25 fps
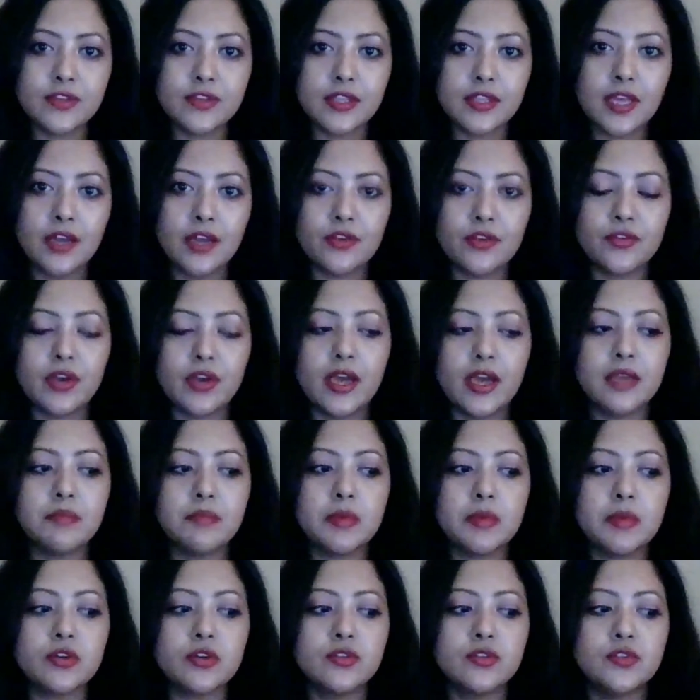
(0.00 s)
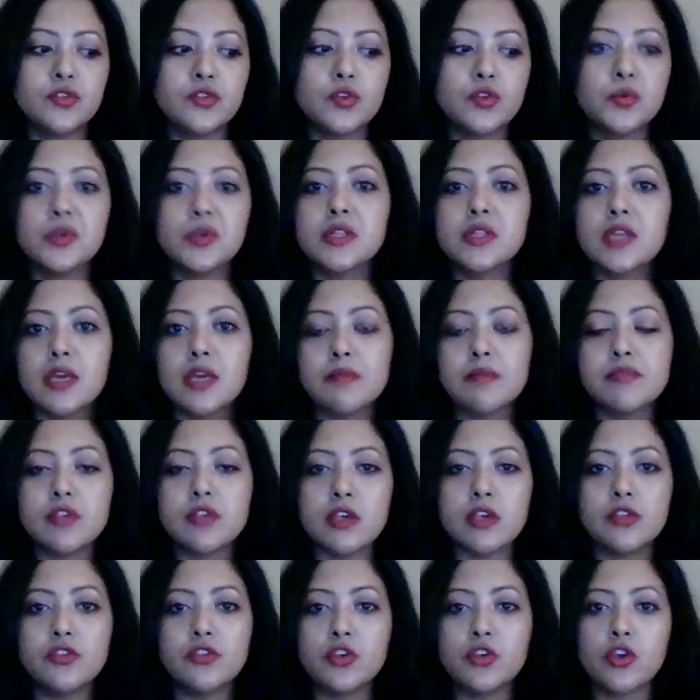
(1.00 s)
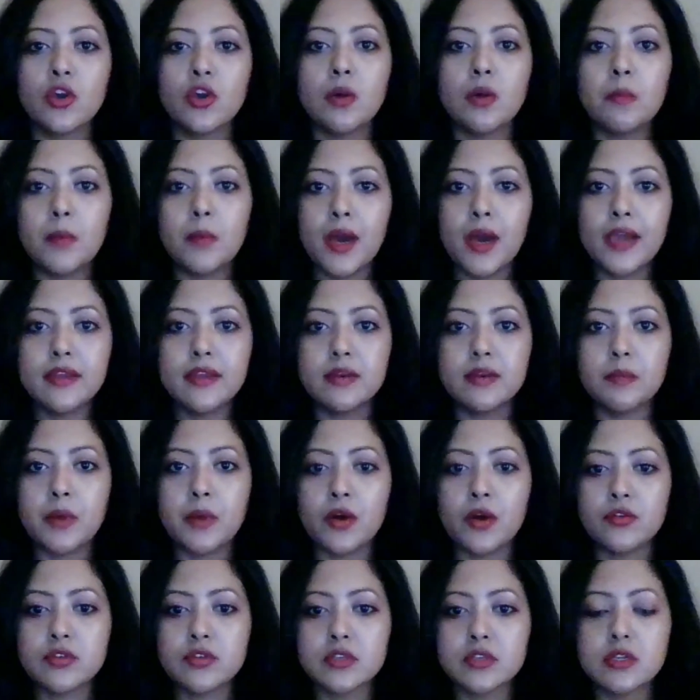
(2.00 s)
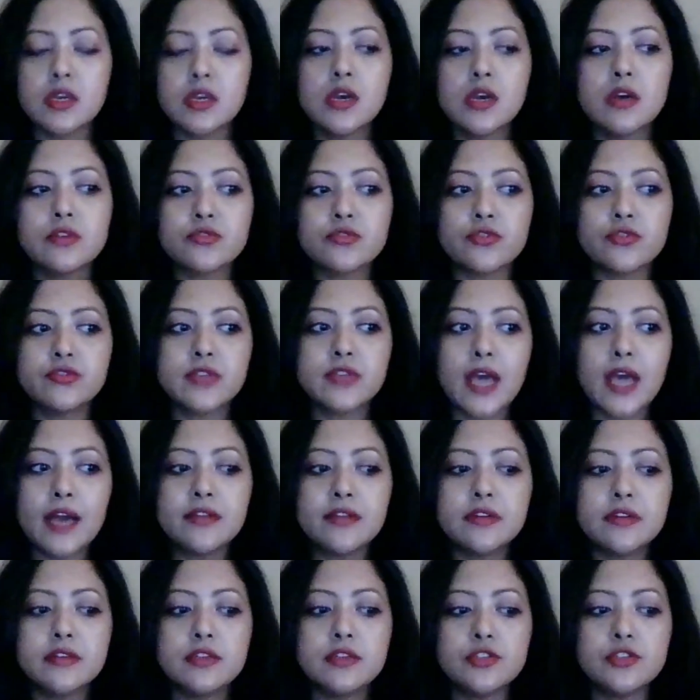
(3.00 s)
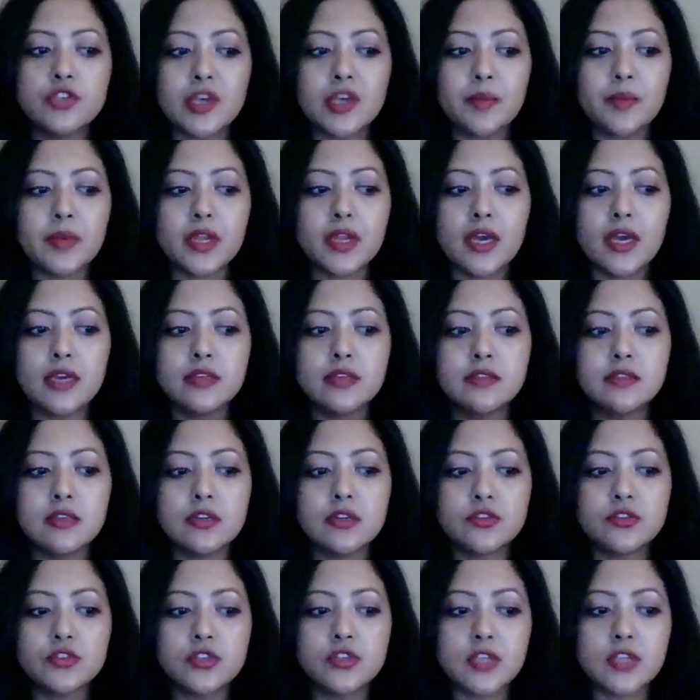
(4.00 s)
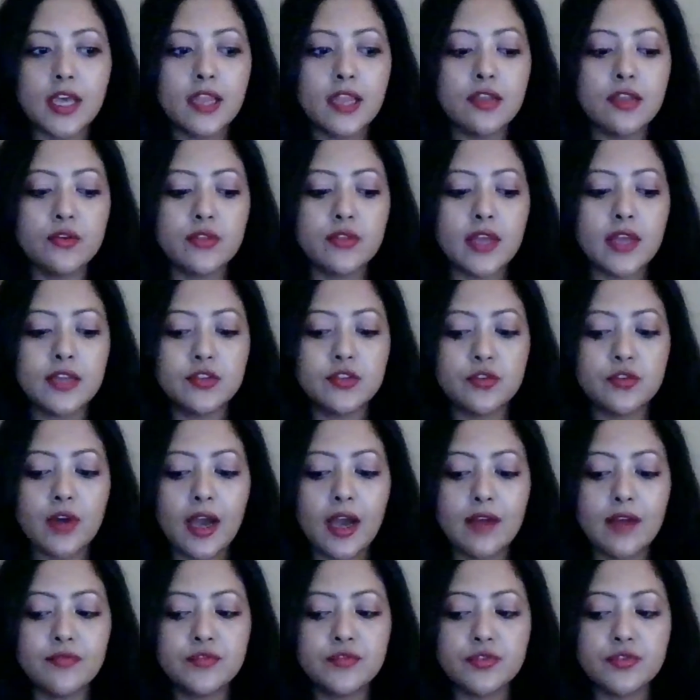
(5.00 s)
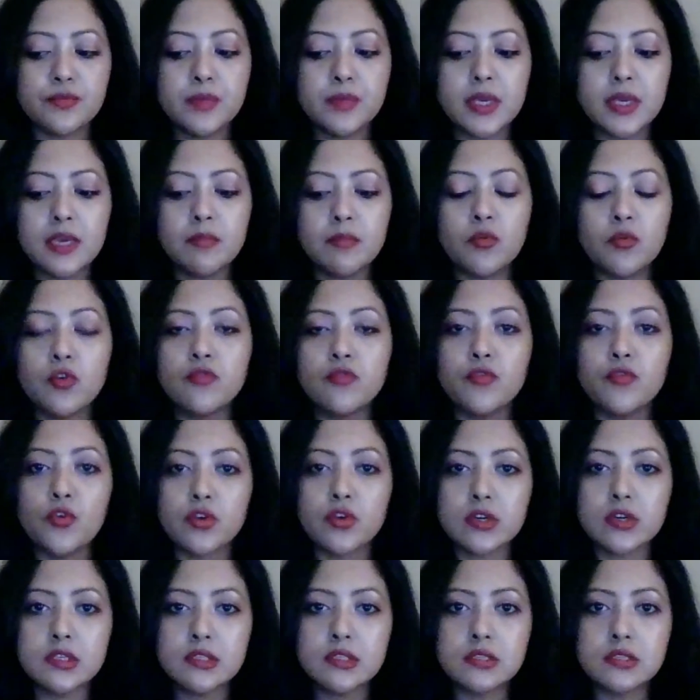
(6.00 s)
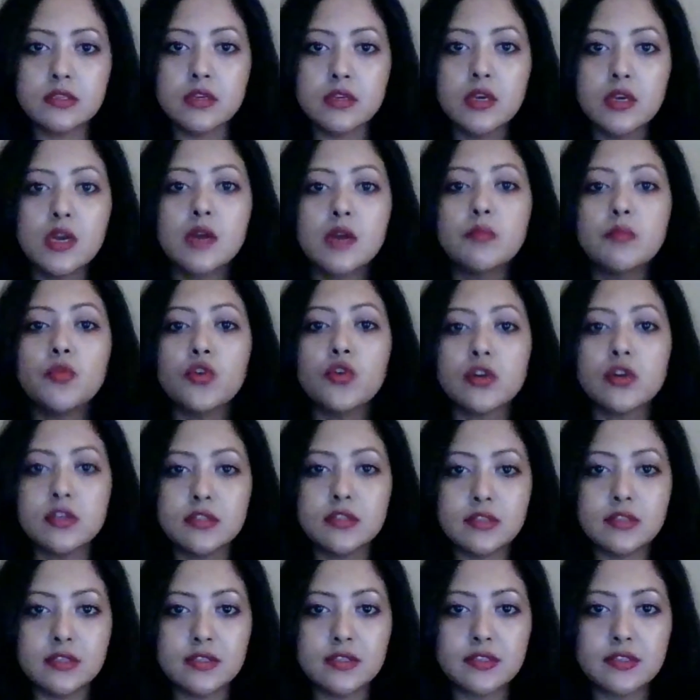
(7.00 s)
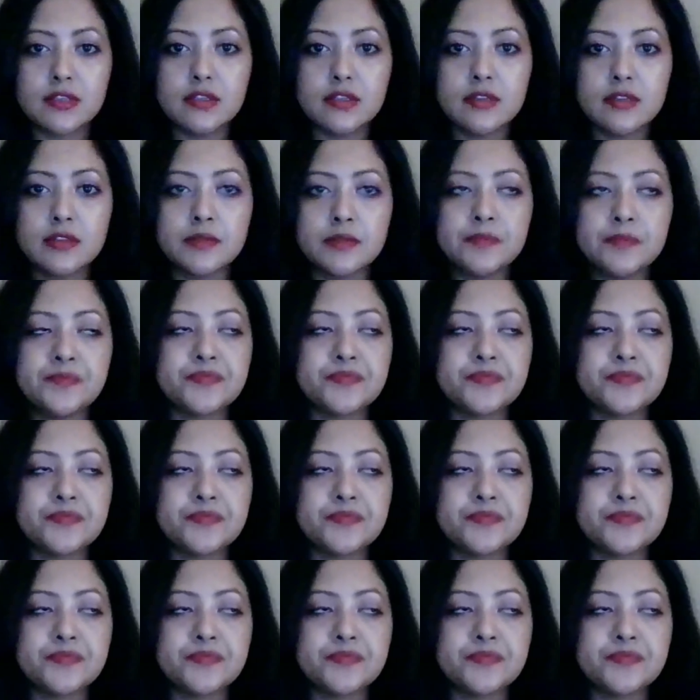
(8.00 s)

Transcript: that, right? Because you will keep changing your mind about it. So Saturn and Gemini is here to tell you that you have to be more focused, more consistent,